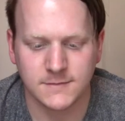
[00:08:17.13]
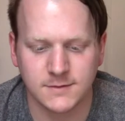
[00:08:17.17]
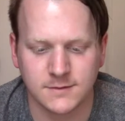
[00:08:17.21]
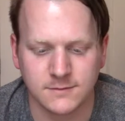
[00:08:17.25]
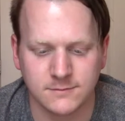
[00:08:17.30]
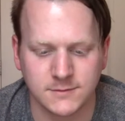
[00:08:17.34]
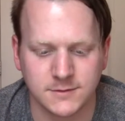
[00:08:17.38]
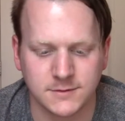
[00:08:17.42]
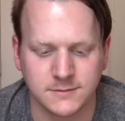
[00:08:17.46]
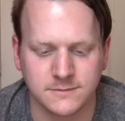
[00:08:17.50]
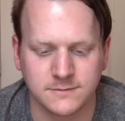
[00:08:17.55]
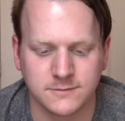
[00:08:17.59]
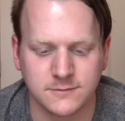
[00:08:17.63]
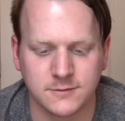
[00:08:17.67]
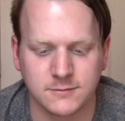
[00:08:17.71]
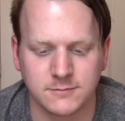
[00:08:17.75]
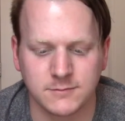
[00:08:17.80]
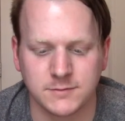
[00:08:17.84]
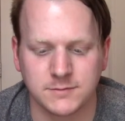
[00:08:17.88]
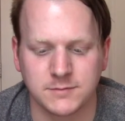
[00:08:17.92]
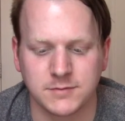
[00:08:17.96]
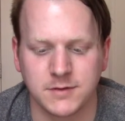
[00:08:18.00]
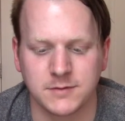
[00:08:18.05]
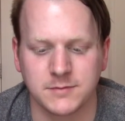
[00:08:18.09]
What form
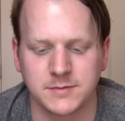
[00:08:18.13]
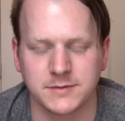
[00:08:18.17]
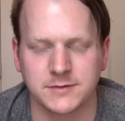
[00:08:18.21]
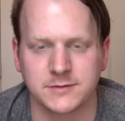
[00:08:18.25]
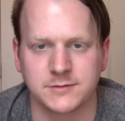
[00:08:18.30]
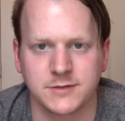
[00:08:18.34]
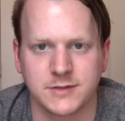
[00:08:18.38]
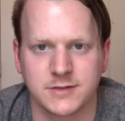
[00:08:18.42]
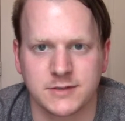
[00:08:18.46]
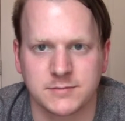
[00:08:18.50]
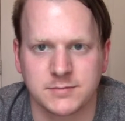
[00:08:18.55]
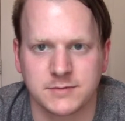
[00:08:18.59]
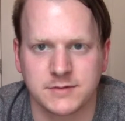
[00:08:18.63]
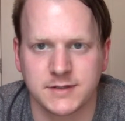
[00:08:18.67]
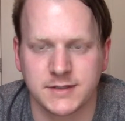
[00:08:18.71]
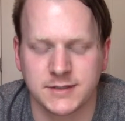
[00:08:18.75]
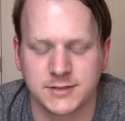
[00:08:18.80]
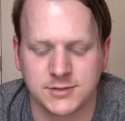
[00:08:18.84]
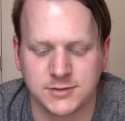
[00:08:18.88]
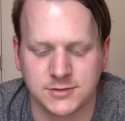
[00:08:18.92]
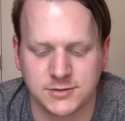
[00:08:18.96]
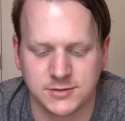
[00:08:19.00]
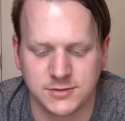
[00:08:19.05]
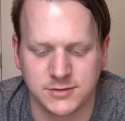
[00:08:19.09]
of public
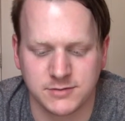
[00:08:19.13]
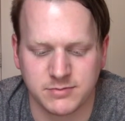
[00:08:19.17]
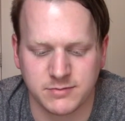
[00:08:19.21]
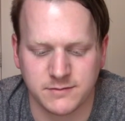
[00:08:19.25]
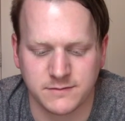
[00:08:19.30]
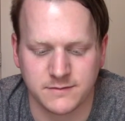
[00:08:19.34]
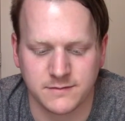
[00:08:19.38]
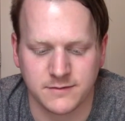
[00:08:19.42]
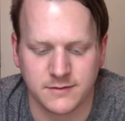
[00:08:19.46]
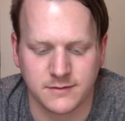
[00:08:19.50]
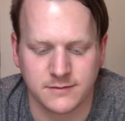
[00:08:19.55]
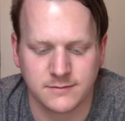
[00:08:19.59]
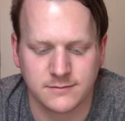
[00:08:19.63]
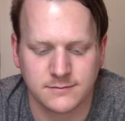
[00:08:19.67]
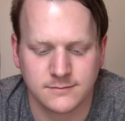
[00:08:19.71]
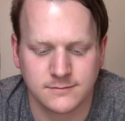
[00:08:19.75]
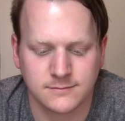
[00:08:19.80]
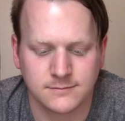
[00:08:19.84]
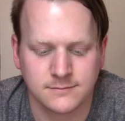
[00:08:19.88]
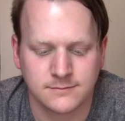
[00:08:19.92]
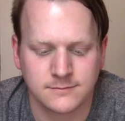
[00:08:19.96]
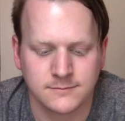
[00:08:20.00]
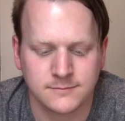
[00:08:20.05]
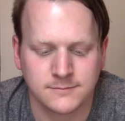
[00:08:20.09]
transportation do you prefer?
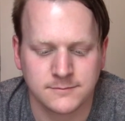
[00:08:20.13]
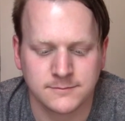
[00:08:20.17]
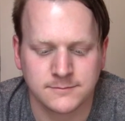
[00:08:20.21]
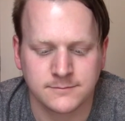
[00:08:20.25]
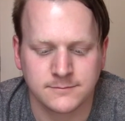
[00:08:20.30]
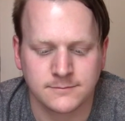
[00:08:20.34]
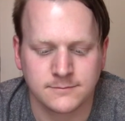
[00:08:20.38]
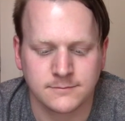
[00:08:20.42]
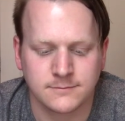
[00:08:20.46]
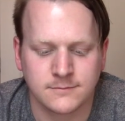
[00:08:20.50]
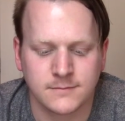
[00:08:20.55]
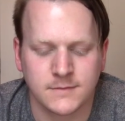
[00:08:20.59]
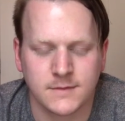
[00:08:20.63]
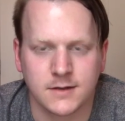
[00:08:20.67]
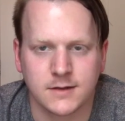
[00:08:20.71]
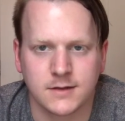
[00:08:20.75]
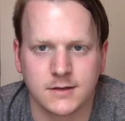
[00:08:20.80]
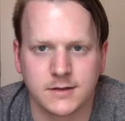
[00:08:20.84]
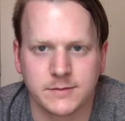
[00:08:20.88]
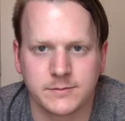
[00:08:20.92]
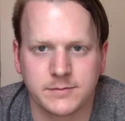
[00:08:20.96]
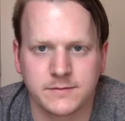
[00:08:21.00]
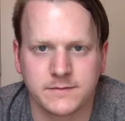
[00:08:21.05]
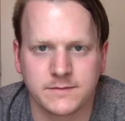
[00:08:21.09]

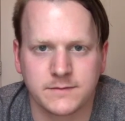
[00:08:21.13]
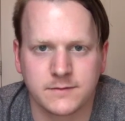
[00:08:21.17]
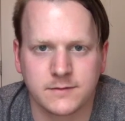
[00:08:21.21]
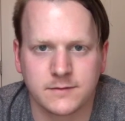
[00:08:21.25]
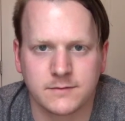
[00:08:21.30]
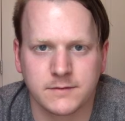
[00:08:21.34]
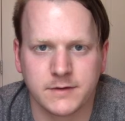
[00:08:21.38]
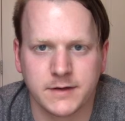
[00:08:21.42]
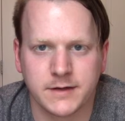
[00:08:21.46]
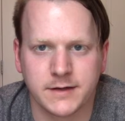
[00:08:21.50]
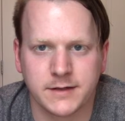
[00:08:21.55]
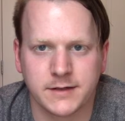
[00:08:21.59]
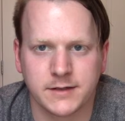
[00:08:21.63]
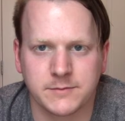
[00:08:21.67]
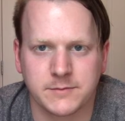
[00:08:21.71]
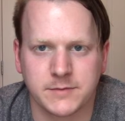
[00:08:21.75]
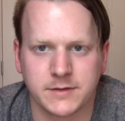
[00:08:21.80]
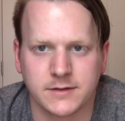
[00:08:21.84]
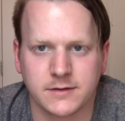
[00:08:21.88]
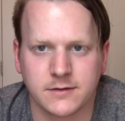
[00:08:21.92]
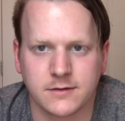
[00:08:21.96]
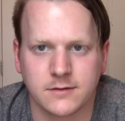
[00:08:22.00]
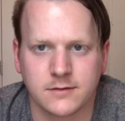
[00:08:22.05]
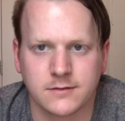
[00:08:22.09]
I prefer riding in my
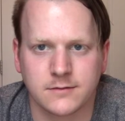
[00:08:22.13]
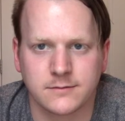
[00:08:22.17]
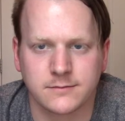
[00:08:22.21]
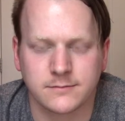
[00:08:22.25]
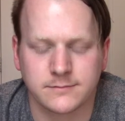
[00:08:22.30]
car.